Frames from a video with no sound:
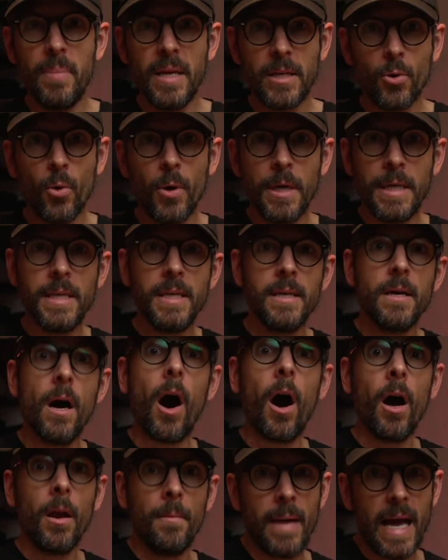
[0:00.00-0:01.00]
bitcoind
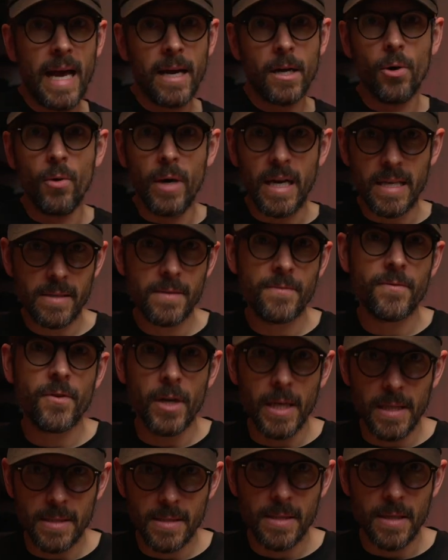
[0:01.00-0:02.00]
on macOS,
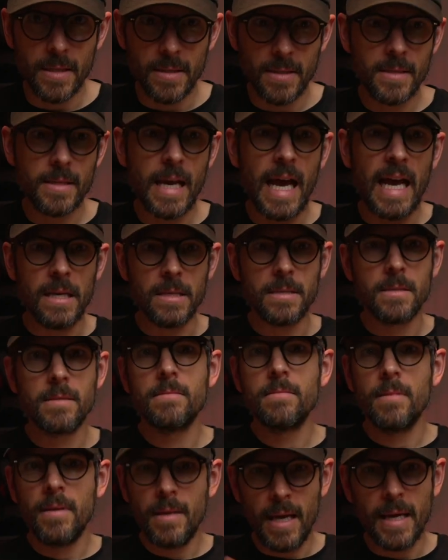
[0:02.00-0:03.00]
for instance,
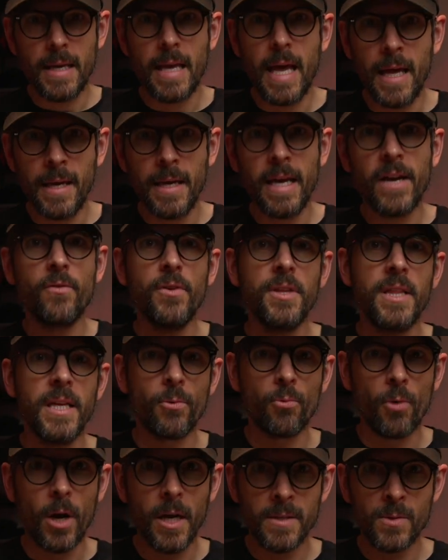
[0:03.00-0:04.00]
as again,
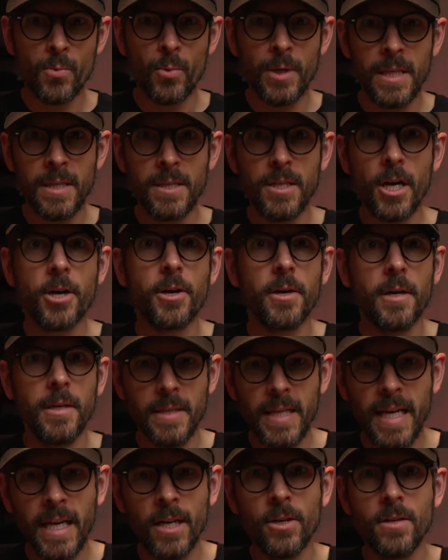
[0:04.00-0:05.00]
everything runs within Docker
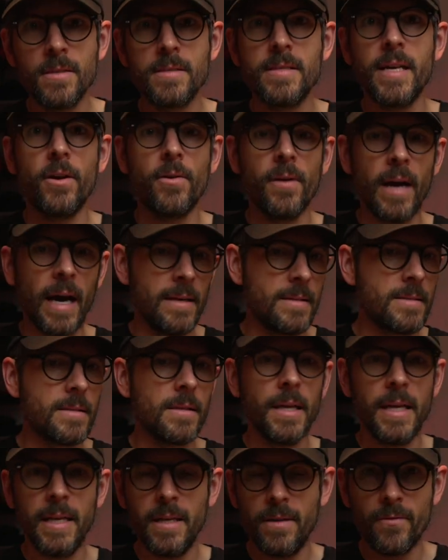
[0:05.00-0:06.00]
containers that are
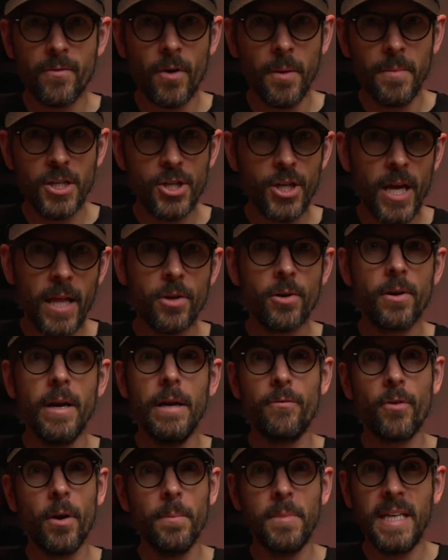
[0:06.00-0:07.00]
isolated from each other
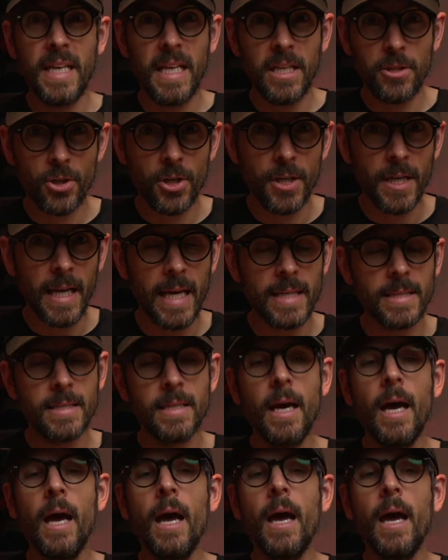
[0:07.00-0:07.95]
and from the internet